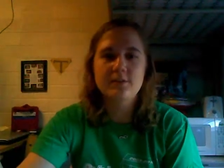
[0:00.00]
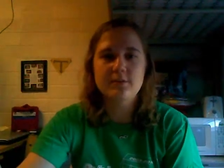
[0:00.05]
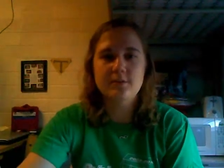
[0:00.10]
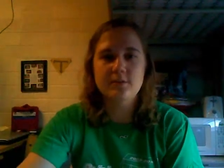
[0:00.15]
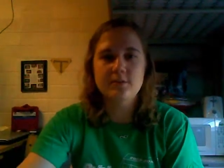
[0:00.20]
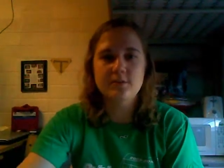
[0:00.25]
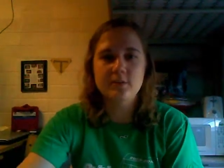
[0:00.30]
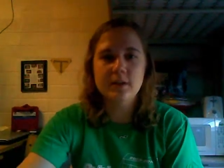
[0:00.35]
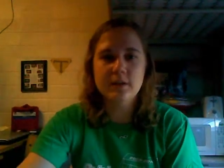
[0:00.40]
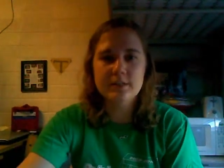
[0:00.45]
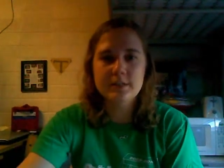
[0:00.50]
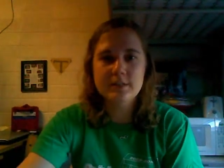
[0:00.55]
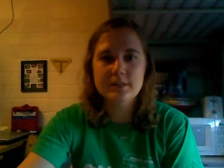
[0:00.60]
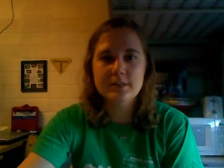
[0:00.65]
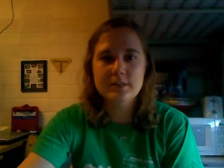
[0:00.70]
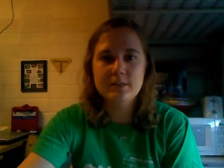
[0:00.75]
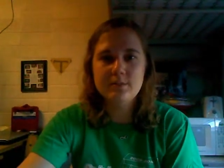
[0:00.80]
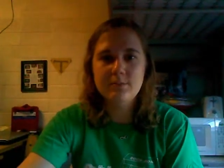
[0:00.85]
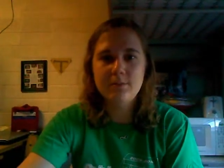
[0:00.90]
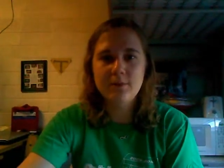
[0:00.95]
do you want to
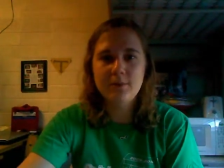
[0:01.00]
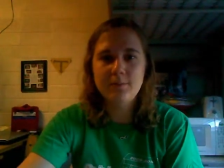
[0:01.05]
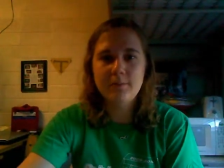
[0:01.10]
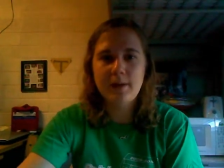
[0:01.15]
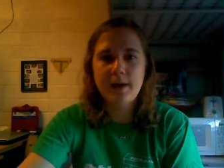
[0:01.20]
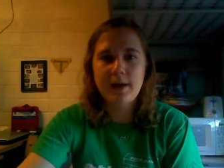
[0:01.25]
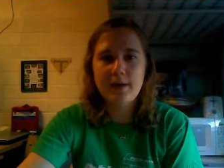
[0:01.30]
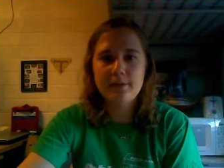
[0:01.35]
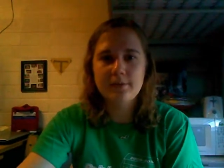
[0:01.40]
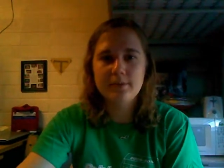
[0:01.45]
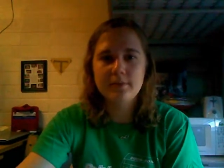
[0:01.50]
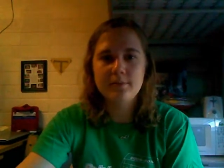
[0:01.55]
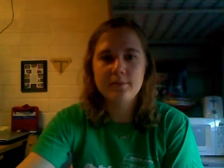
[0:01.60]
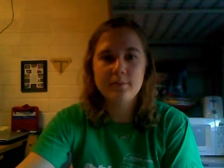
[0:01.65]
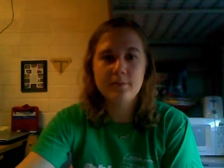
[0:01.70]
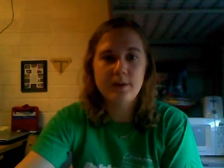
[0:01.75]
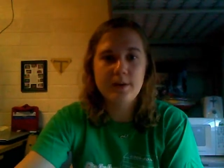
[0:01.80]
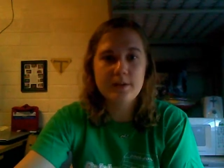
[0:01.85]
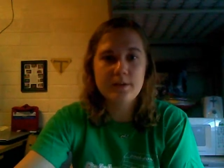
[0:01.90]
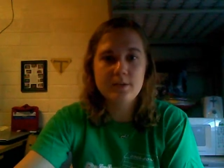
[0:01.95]
see more math,
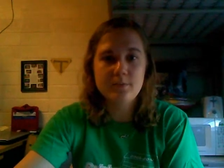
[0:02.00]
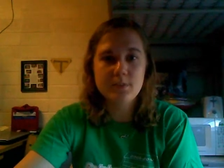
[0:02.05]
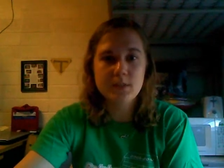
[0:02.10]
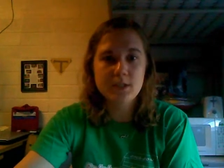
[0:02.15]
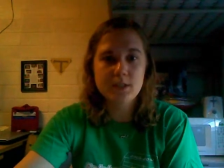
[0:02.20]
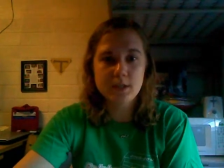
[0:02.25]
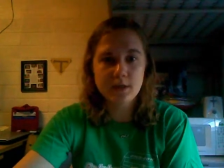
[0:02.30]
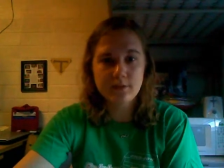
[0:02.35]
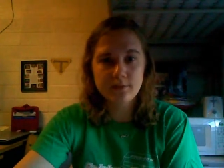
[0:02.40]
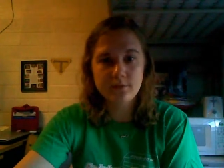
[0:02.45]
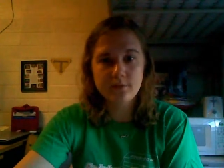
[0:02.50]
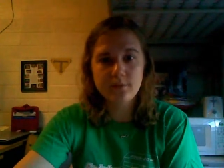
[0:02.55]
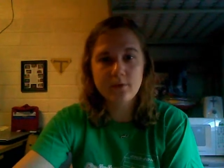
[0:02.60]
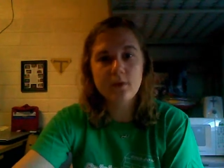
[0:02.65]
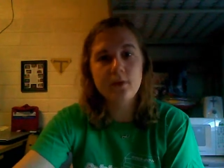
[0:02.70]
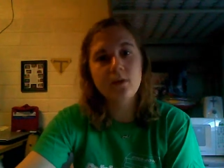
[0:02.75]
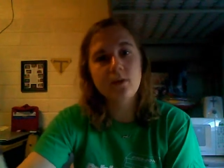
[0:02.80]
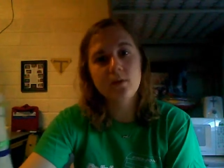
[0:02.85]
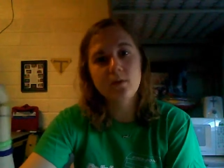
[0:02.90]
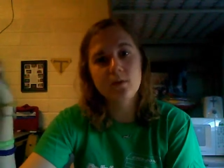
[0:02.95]
random stuff,
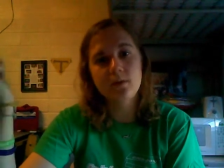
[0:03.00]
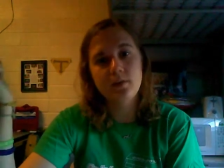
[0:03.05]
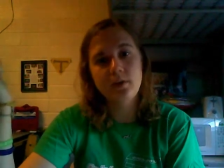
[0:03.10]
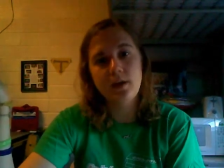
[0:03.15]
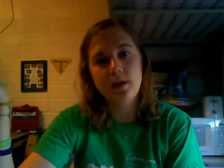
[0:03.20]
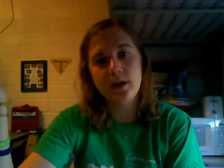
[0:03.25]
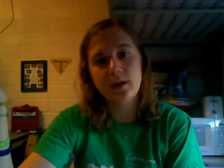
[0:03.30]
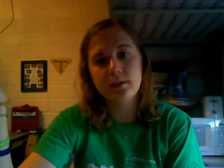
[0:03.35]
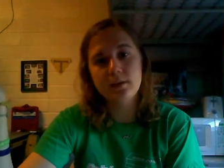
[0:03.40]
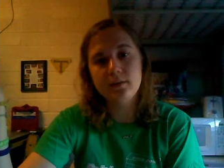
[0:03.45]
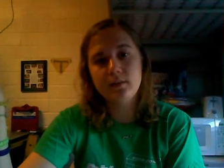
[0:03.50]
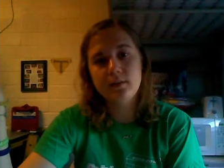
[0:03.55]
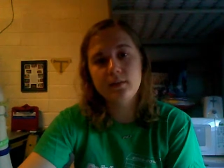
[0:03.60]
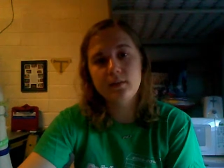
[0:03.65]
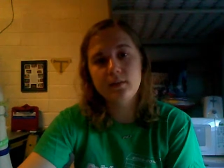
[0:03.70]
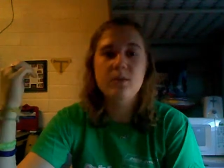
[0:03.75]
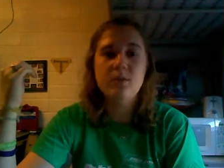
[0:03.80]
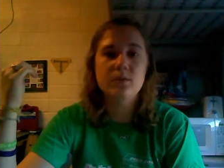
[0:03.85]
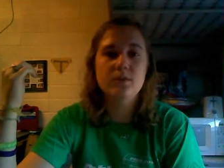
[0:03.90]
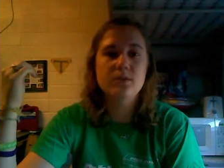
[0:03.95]
or not?
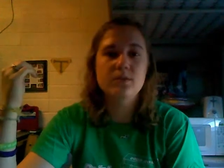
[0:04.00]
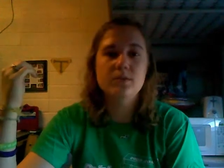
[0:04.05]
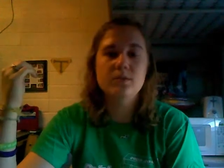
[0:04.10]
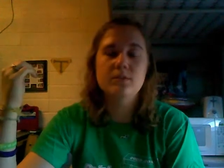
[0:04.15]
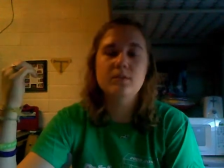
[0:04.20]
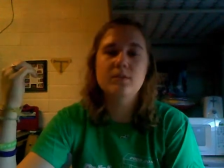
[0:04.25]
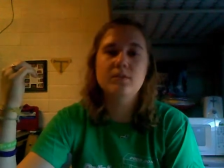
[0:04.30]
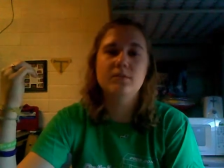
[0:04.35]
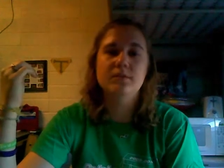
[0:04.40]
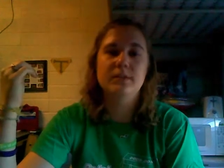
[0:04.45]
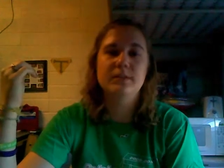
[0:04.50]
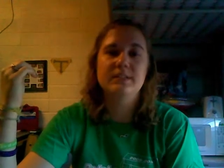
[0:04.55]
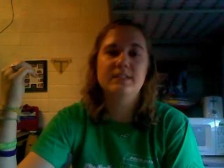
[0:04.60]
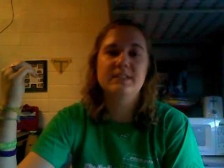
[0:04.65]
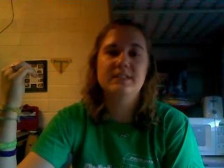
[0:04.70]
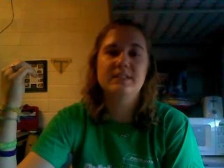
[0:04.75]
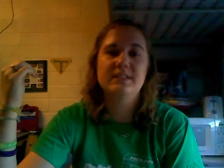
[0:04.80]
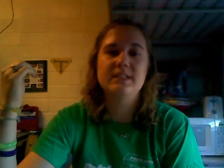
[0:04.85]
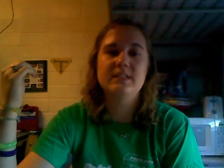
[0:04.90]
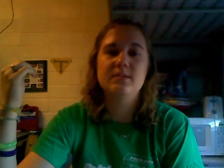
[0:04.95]
What do you want
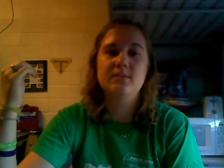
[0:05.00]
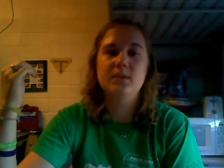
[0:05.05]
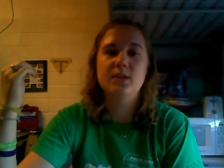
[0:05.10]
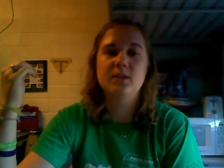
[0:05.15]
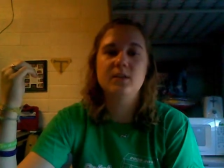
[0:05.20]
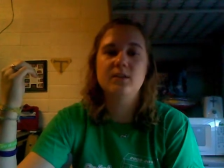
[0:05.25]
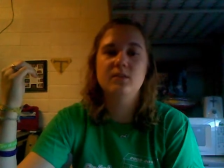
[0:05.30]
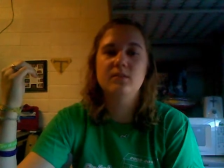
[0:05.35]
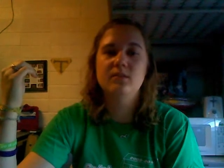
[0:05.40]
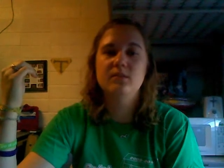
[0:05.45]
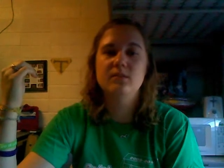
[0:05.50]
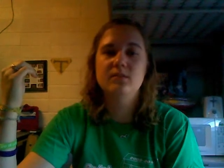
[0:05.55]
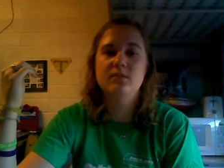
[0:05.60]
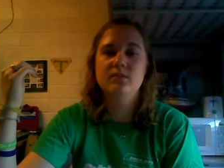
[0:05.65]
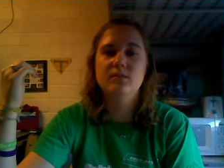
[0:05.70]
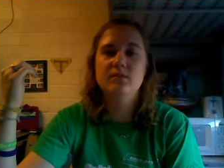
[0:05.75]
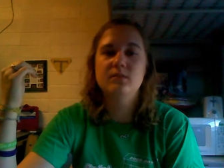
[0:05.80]
to see me do?